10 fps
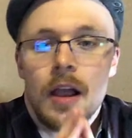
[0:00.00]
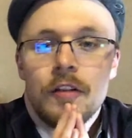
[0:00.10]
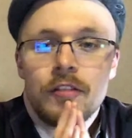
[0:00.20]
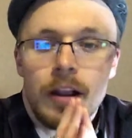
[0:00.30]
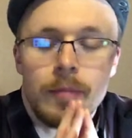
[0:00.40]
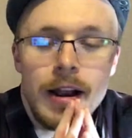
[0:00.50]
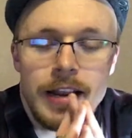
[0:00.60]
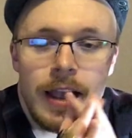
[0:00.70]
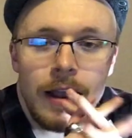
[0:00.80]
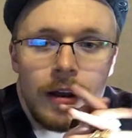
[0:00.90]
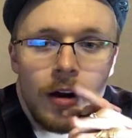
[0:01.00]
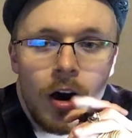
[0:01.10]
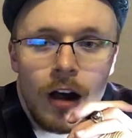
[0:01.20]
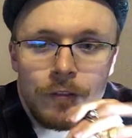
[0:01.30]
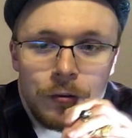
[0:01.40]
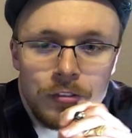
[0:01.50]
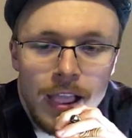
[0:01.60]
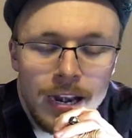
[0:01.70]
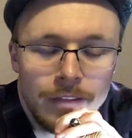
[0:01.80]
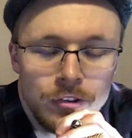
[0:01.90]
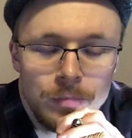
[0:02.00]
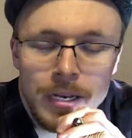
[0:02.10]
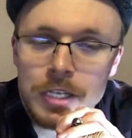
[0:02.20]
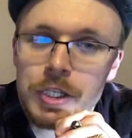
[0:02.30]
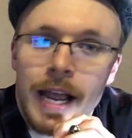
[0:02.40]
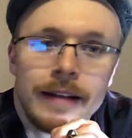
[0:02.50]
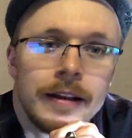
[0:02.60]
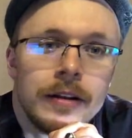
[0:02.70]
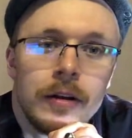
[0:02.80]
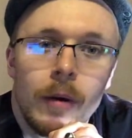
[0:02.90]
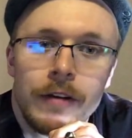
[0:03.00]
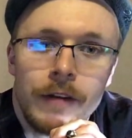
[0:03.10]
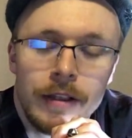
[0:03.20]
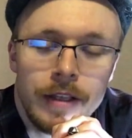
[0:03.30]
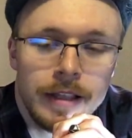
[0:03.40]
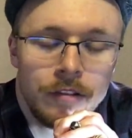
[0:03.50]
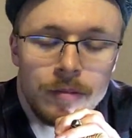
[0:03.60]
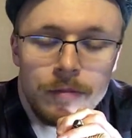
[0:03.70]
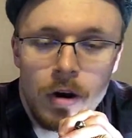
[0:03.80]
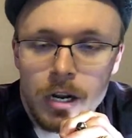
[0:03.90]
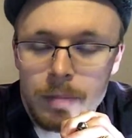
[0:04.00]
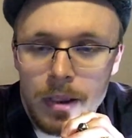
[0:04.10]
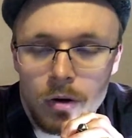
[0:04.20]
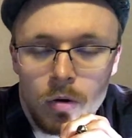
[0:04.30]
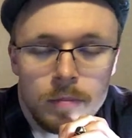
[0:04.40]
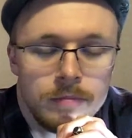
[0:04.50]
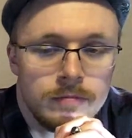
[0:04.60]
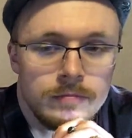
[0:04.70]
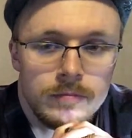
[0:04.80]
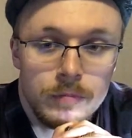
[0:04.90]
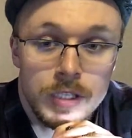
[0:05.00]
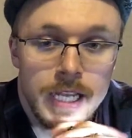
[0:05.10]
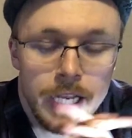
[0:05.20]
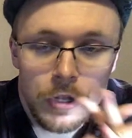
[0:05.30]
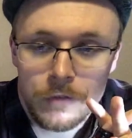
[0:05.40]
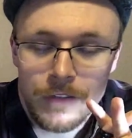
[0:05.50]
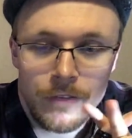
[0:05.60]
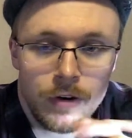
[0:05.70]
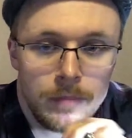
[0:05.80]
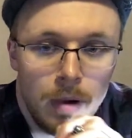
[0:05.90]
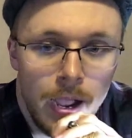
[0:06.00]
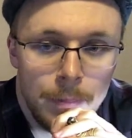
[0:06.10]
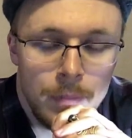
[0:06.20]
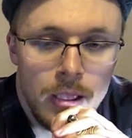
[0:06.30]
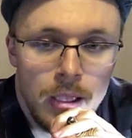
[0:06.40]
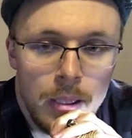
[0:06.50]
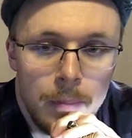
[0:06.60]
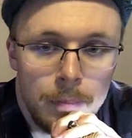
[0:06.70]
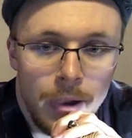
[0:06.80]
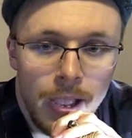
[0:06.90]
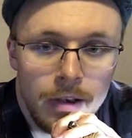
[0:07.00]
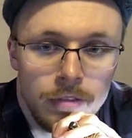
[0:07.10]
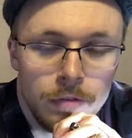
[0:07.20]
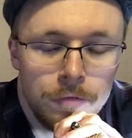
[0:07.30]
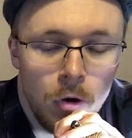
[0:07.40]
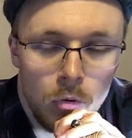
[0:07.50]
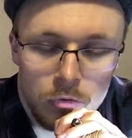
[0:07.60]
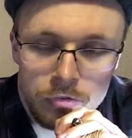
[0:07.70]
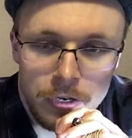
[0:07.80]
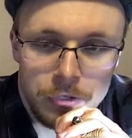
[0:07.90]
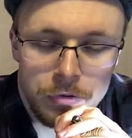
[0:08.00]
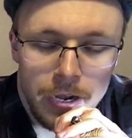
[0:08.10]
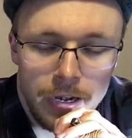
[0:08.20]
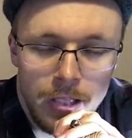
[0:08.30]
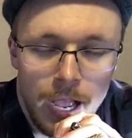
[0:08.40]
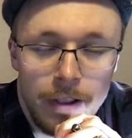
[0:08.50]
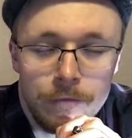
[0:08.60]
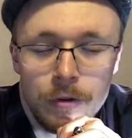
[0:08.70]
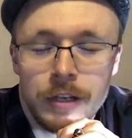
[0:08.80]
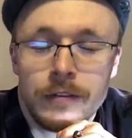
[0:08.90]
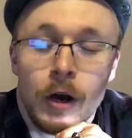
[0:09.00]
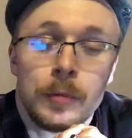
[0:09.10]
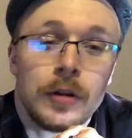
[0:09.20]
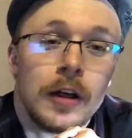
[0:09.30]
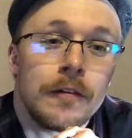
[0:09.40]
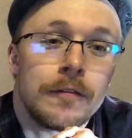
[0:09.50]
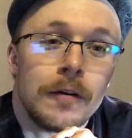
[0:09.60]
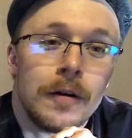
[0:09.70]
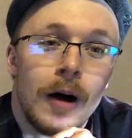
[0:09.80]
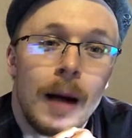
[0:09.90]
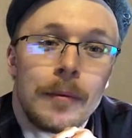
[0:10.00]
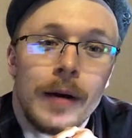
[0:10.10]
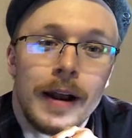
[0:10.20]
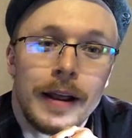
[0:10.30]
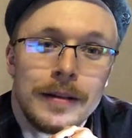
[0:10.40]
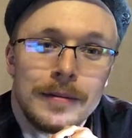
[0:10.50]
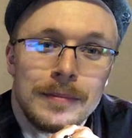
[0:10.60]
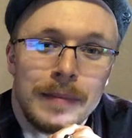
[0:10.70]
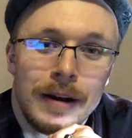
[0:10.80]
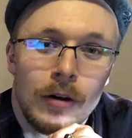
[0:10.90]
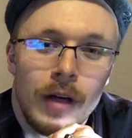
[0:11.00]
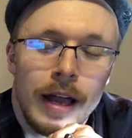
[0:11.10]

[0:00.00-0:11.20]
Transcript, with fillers: Sirenia offers that. I've just been enchanted, quite frankly. Again, a symphonic metal, particular favorite of mine, but the vocal structuring, I really developed a love for operatic metal.